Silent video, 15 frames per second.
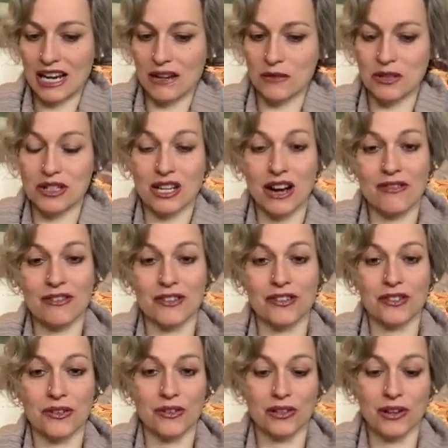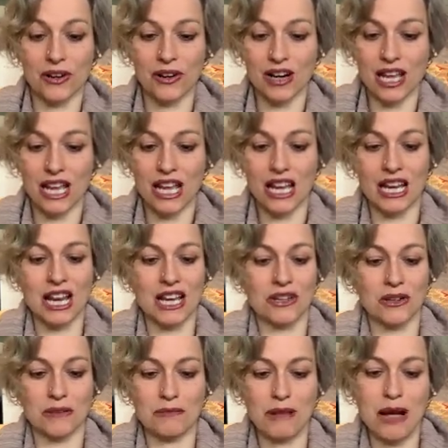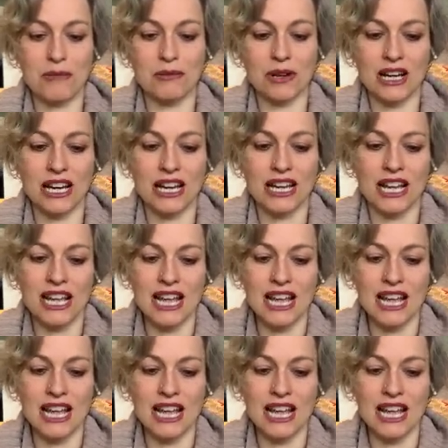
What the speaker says: which governs your learning and your memory,